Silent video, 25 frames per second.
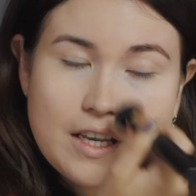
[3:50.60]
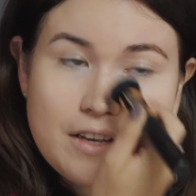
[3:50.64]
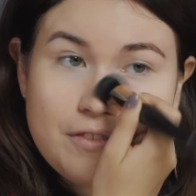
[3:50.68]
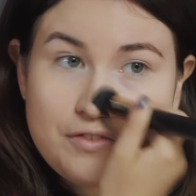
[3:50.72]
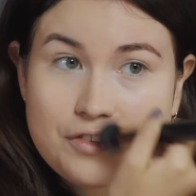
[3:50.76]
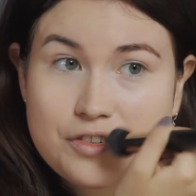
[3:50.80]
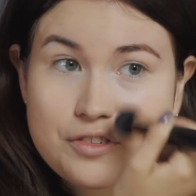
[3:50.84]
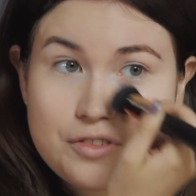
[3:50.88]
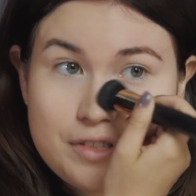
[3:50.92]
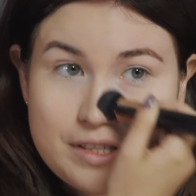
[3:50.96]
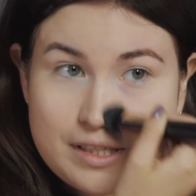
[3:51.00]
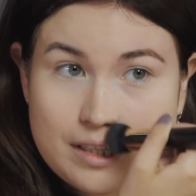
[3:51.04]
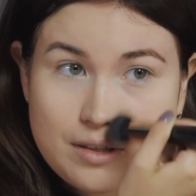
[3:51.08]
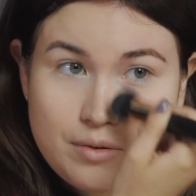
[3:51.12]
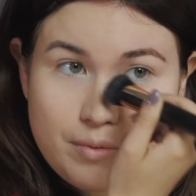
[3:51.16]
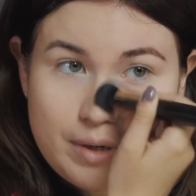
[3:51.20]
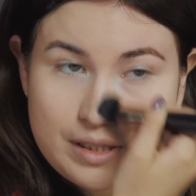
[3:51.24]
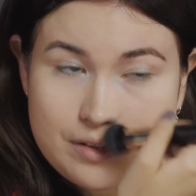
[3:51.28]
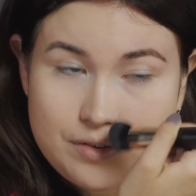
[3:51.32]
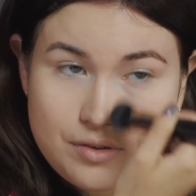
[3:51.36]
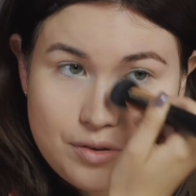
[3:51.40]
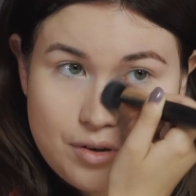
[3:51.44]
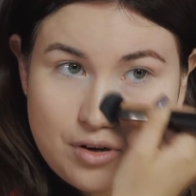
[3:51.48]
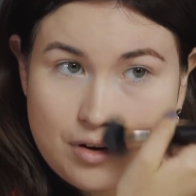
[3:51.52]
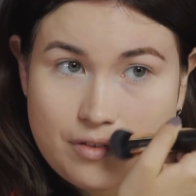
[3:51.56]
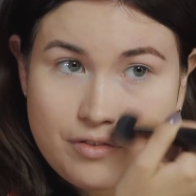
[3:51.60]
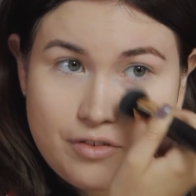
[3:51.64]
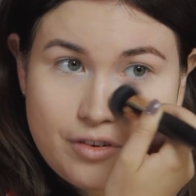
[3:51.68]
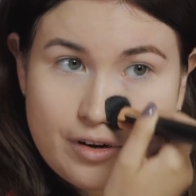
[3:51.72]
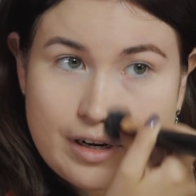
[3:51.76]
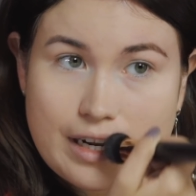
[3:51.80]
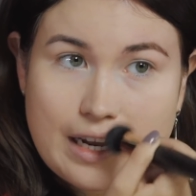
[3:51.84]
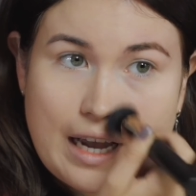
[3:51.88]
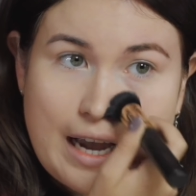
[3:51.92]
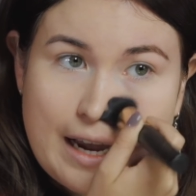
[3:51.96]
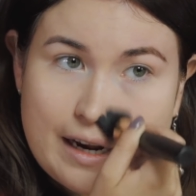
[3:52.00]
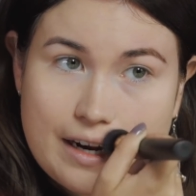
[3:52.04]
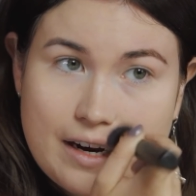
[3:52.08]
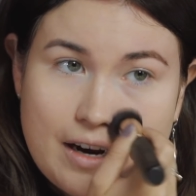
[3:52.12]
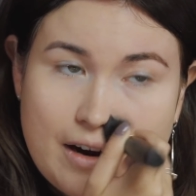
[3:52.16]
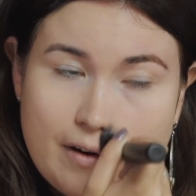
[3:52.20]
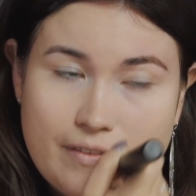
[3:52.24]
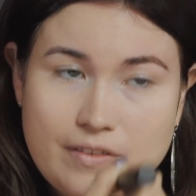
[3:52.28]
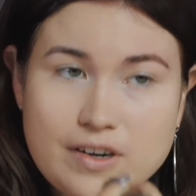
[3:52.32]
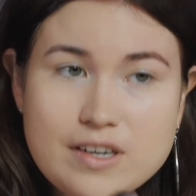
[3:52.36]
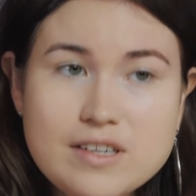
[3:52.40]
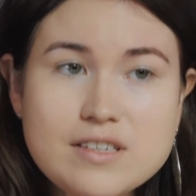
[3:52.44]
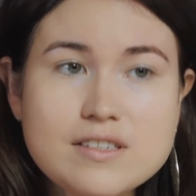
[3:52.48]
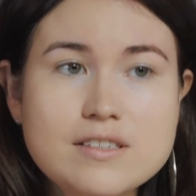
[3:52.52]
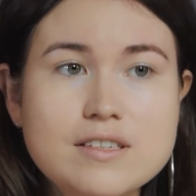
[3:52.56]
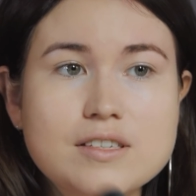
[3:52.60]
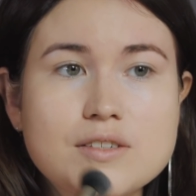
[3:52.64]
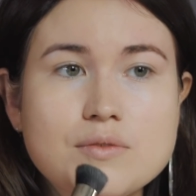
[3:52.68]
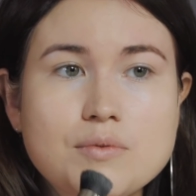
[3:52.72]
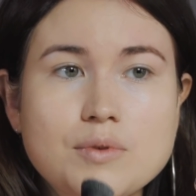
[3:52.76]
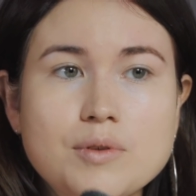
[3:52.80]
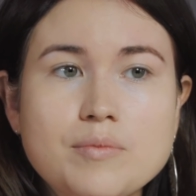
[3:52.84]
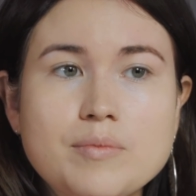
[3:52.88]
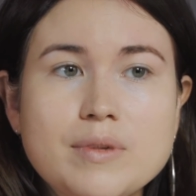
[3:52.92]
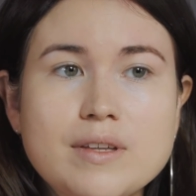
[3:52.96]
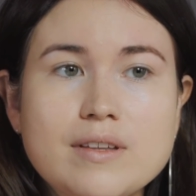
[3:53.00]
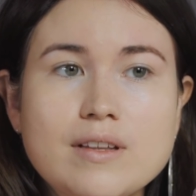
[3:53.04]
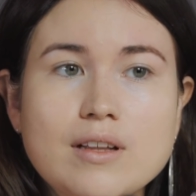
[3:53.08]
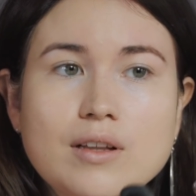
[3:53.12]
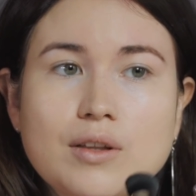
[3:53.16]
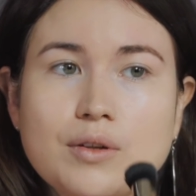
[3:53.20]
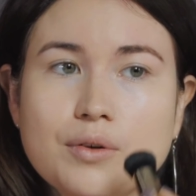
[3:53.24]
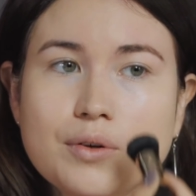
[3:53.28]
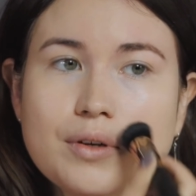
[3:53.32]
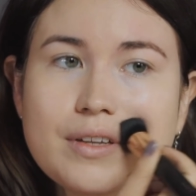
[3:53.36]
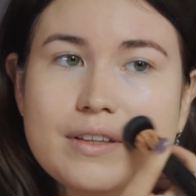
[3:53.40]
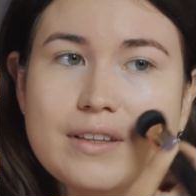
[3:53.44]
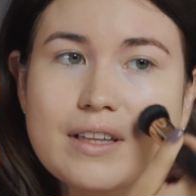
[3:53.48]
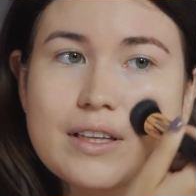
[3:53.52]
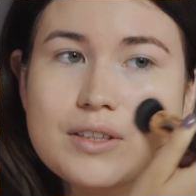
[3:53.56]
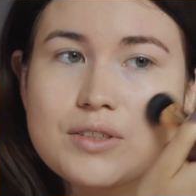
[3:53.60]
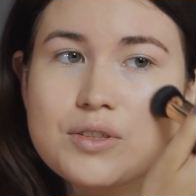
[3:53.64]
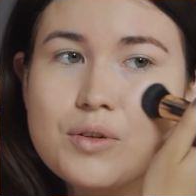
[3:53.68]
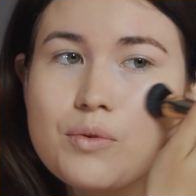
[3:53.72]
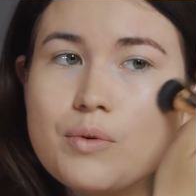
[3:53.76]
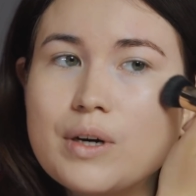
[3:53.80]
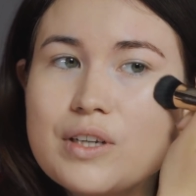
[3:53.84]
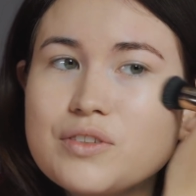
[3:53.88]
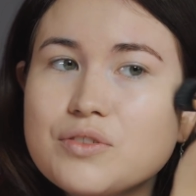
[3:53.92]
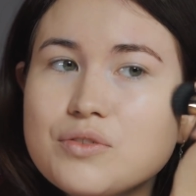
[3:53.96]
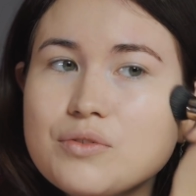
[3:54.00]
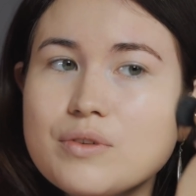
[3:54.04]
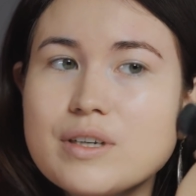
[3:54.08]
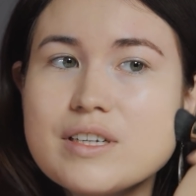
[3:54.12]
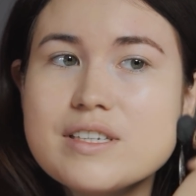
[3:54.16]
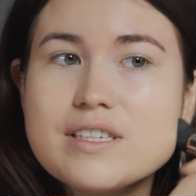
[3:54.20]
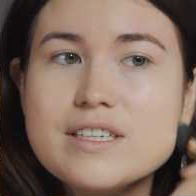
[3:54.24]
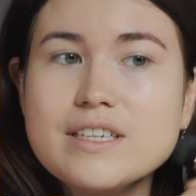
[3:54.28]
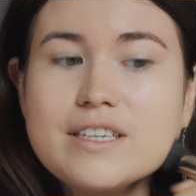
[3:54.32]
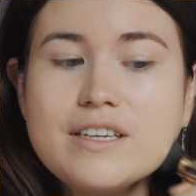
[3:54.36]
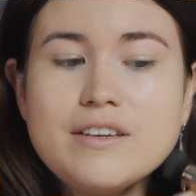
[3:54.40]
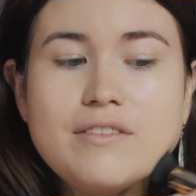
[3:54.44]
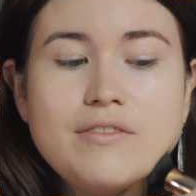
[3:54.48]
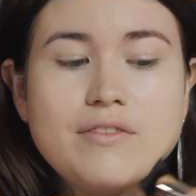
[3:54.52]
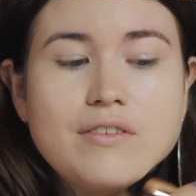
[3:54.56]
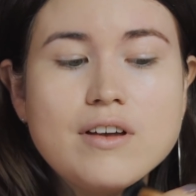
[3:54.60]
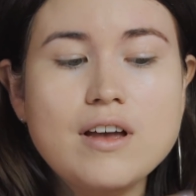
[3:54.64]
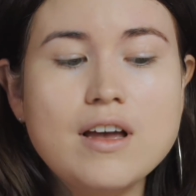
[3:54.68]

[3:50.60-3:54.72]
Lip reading: If you still want to go for a high coverage, this would be the look that you want to achieve.